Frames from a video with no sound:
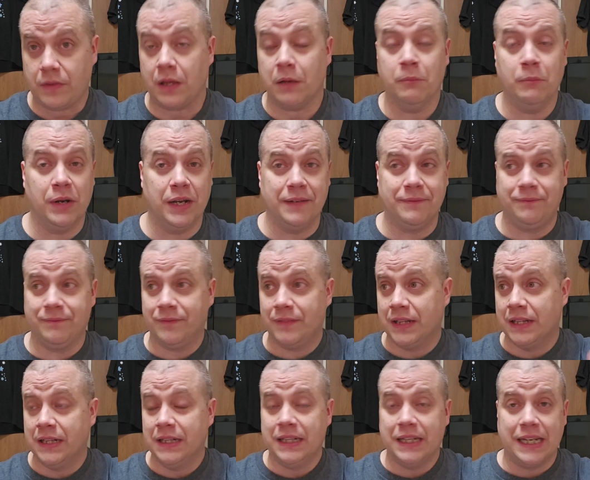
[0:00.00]
But
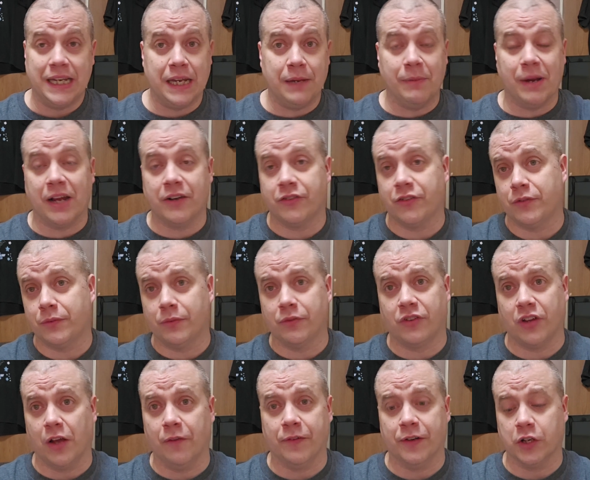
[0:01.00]
he imagines
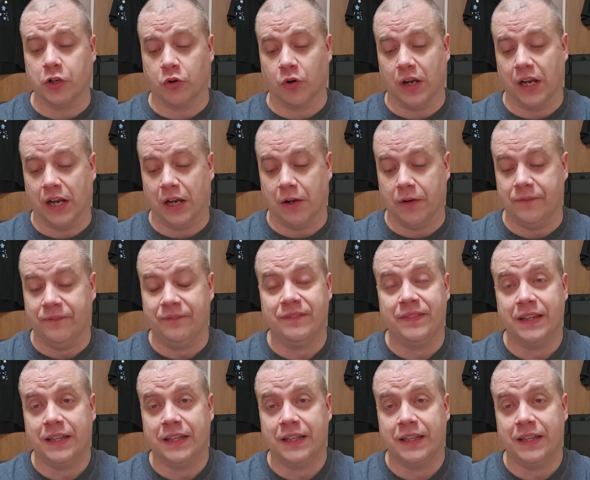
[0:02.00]
himself in the crowd.